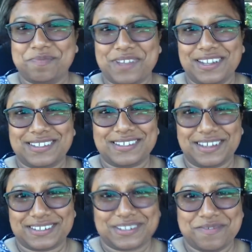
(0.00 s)
been
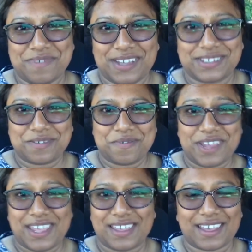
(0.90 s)
such an amazing
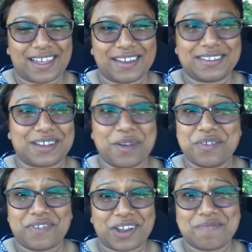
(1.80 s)
week, and I
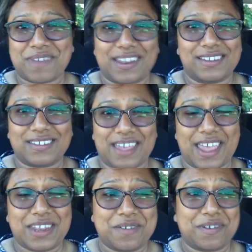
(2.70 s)
would recommend
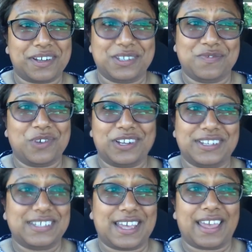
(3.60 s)
anyone to
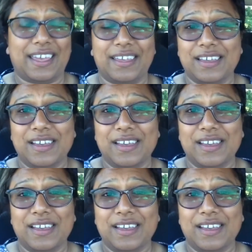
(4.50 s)
volunteer,